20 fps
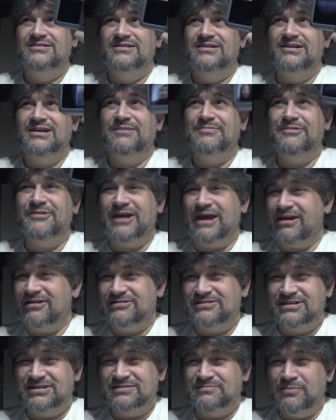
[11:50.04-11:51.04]
couple
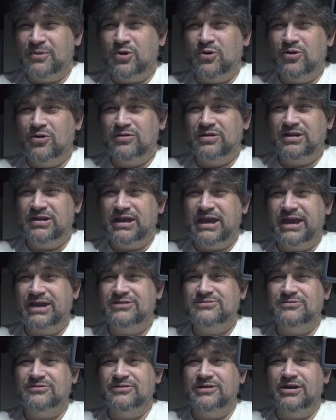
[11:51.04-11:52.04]
ounces more than the
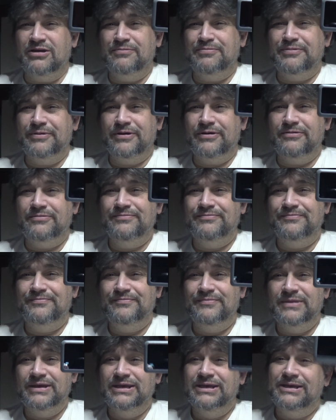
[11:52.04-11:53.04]
actual GoPro.
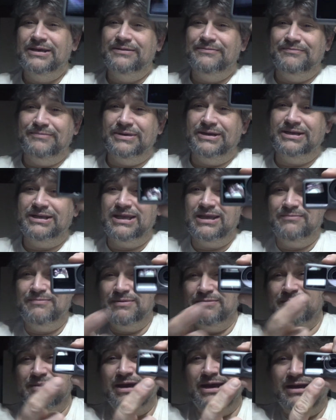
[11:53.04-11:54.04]
But keep
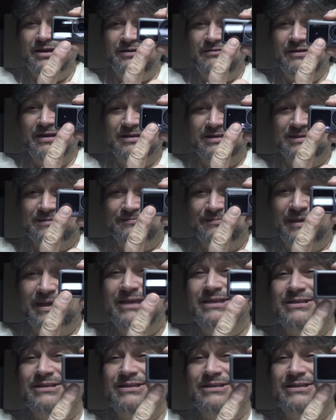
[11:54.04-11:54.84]
in mind, you got this big